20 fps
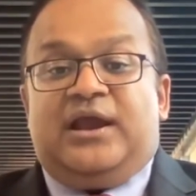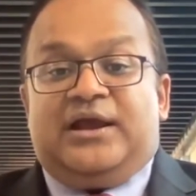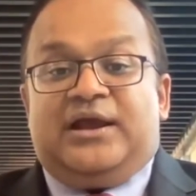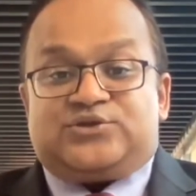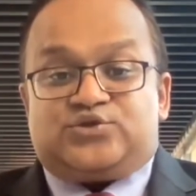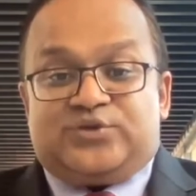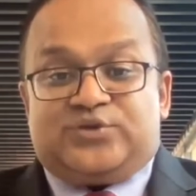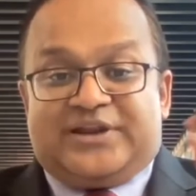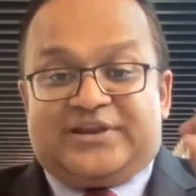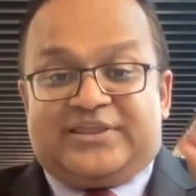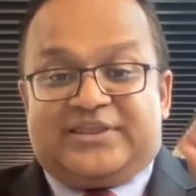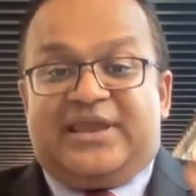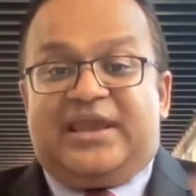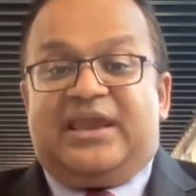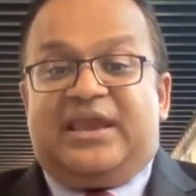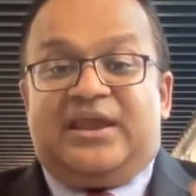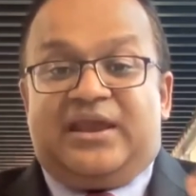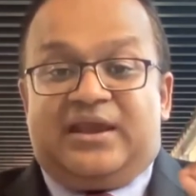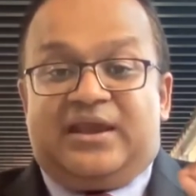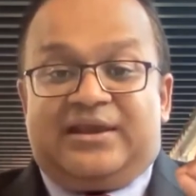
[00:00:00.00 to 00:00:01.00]
so that
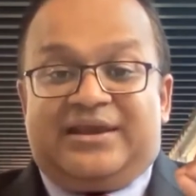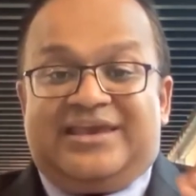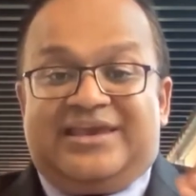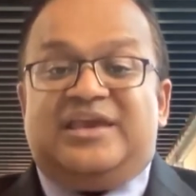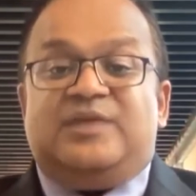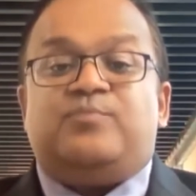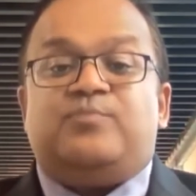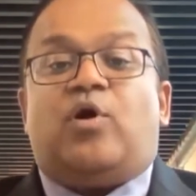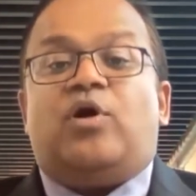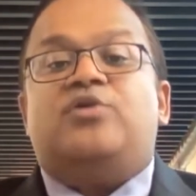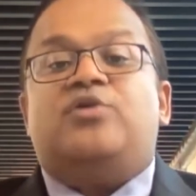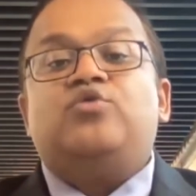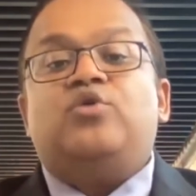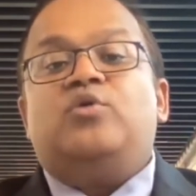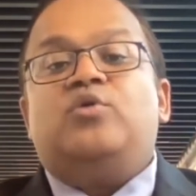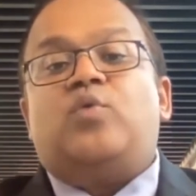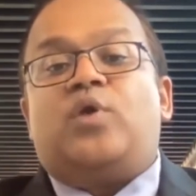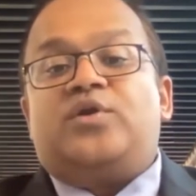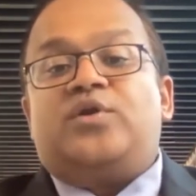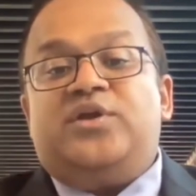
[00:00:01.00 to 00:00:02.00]
they keep on
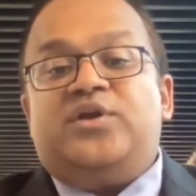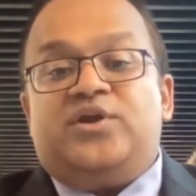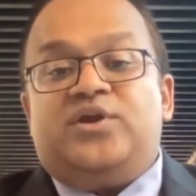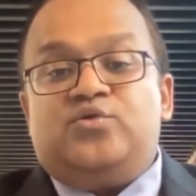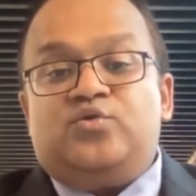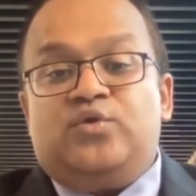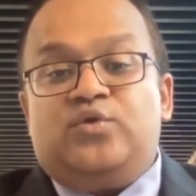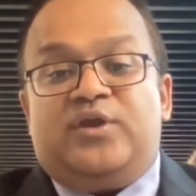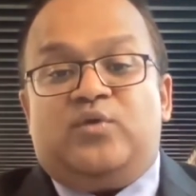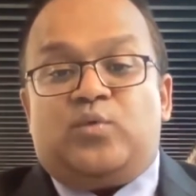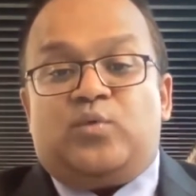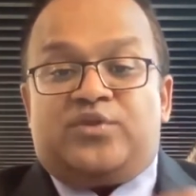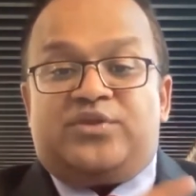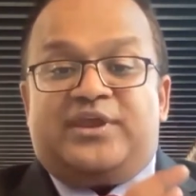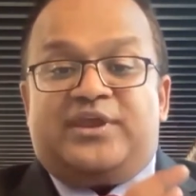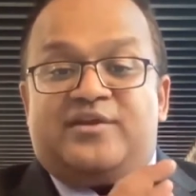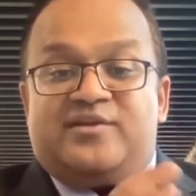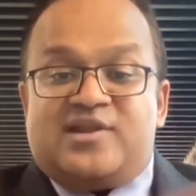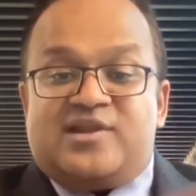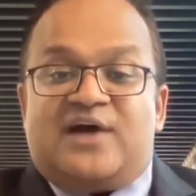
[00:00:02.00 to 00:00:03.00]
doing what they're doing, what
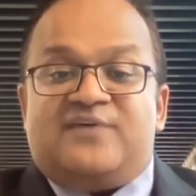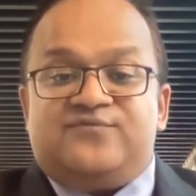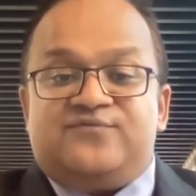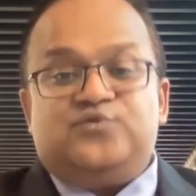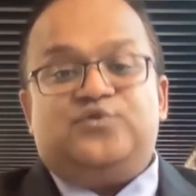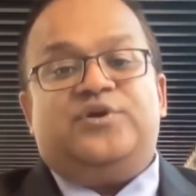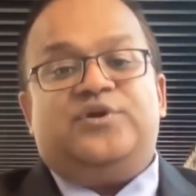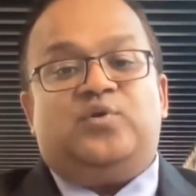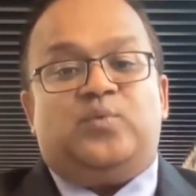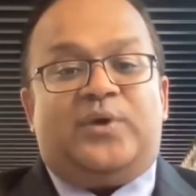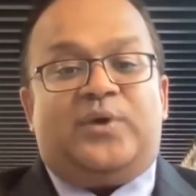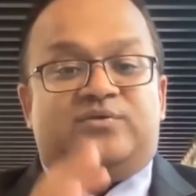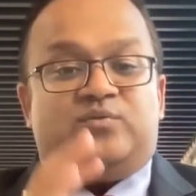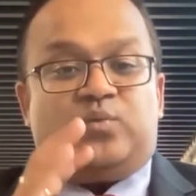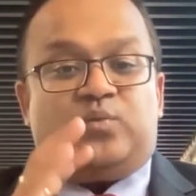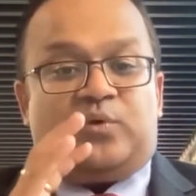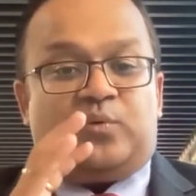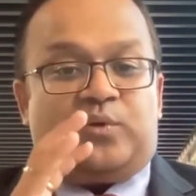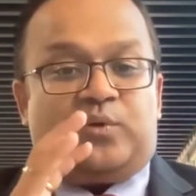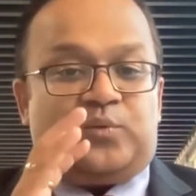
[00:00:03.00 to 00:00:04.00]
they love doing, with
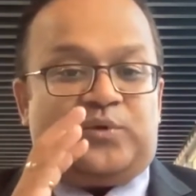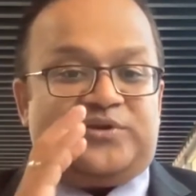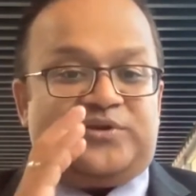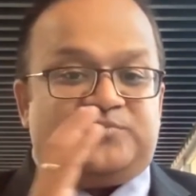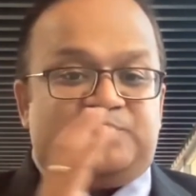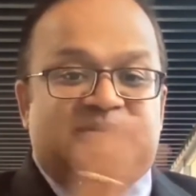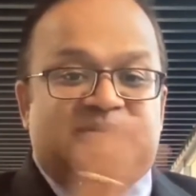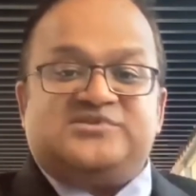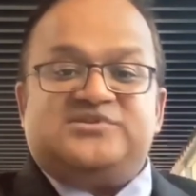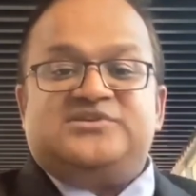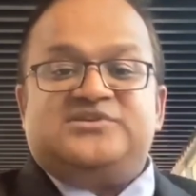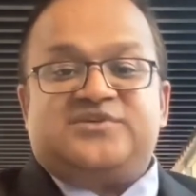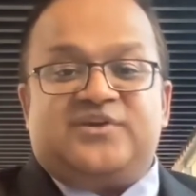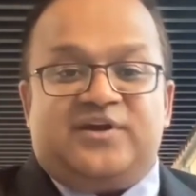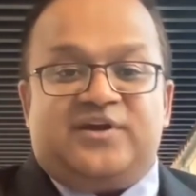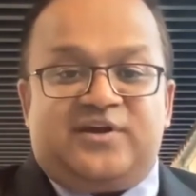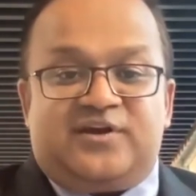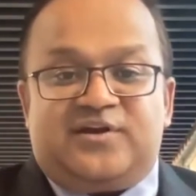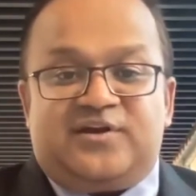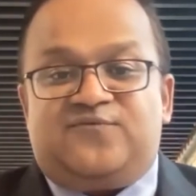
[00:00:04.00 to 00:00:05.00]
what is business
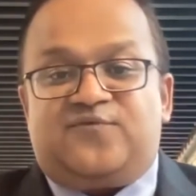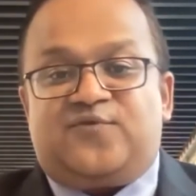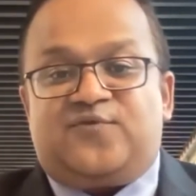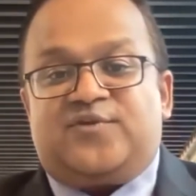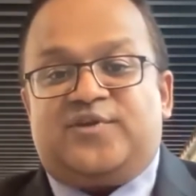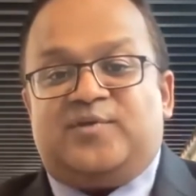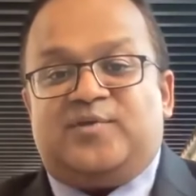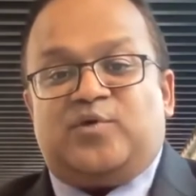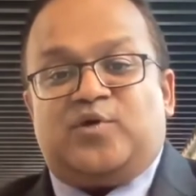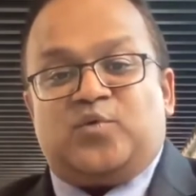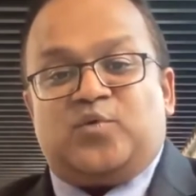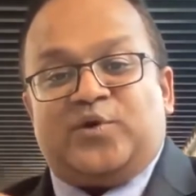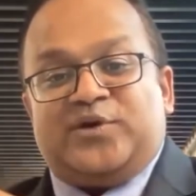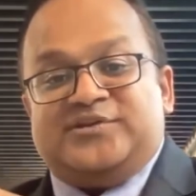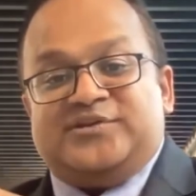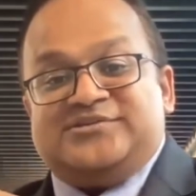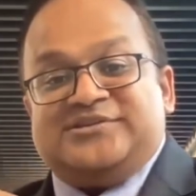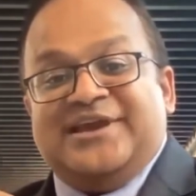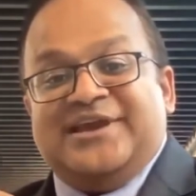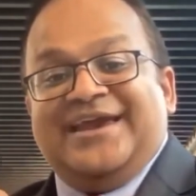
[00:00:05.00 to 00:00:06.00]
critical for them, or what
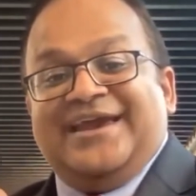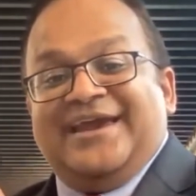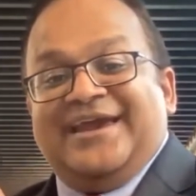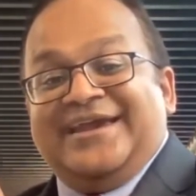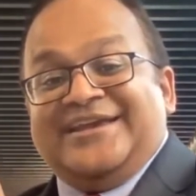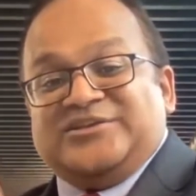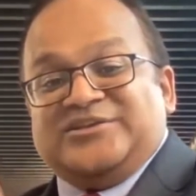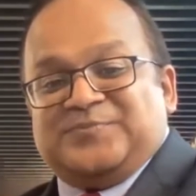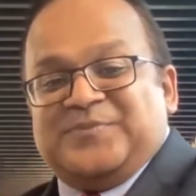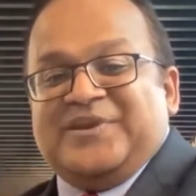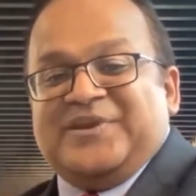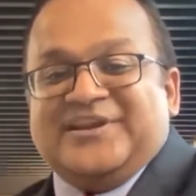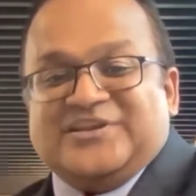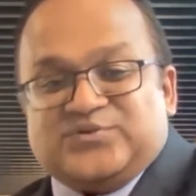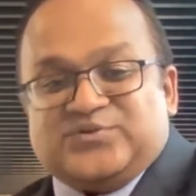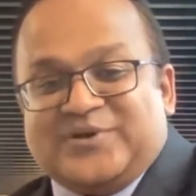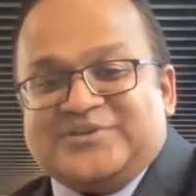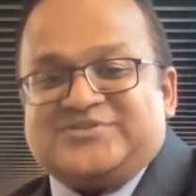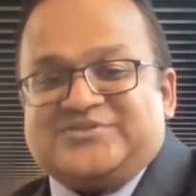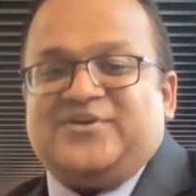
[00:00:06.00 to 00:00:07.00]
is
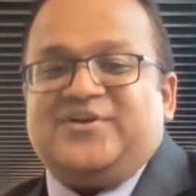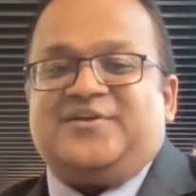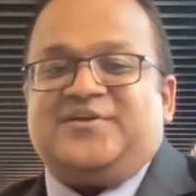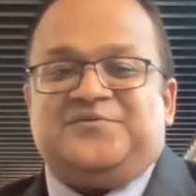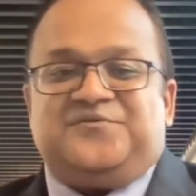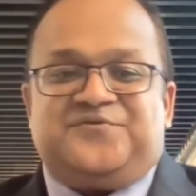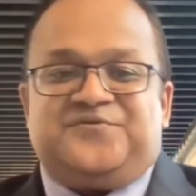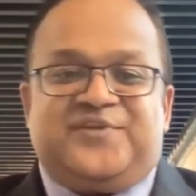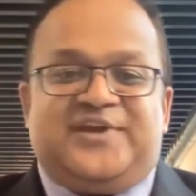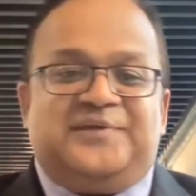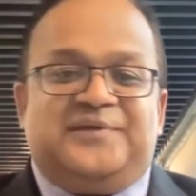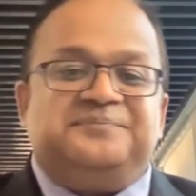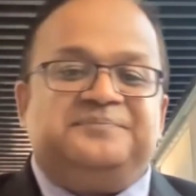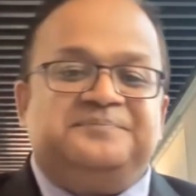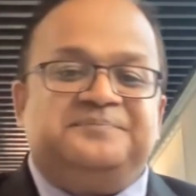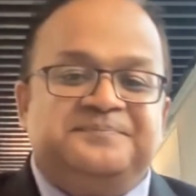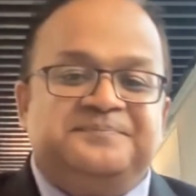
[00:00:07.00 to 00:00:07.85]
experience-wise critical for them.